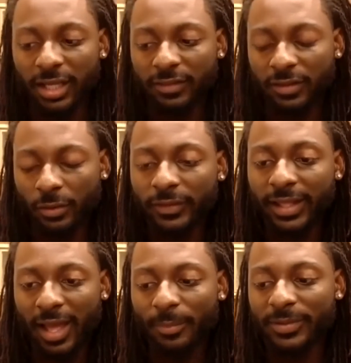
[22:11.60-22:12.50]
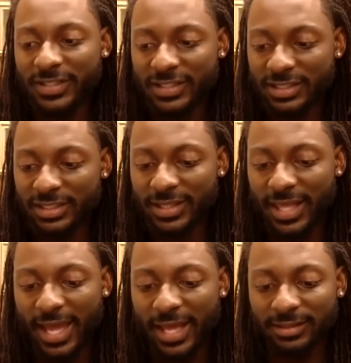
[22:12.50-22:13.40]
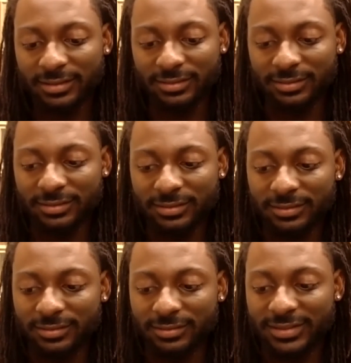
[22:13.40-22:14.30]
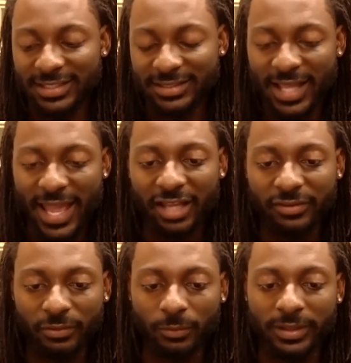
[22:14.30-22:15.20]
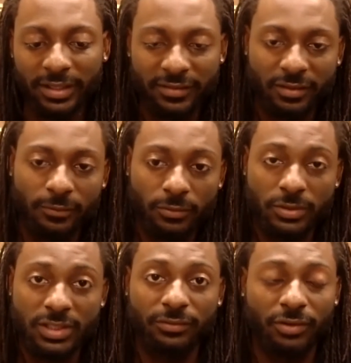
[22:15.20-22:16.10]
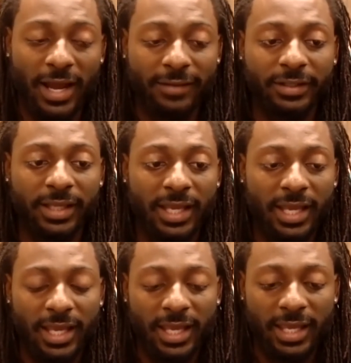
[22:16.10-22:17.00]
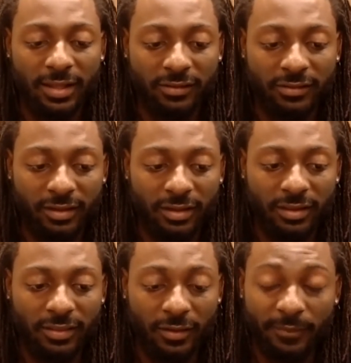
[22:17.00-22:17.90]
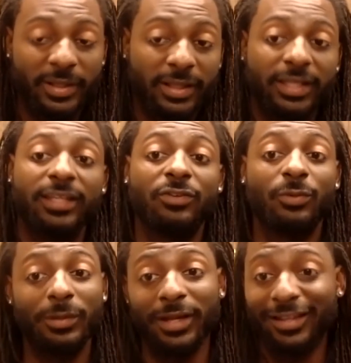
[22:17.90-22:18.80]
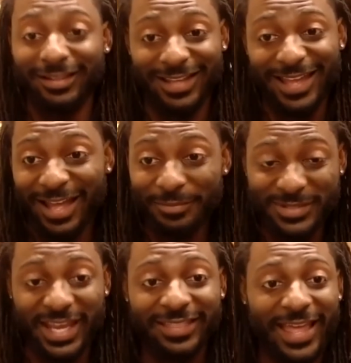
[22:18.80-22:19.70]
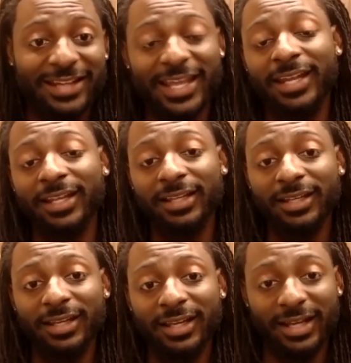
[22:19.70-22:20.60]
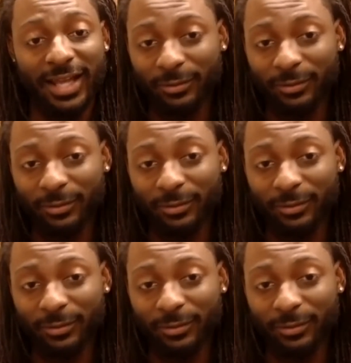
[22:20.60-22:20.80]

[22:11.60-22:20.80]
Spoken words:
The only competition that Tesla has for releasing the full self-driving is their ability to obtain that data. And I don't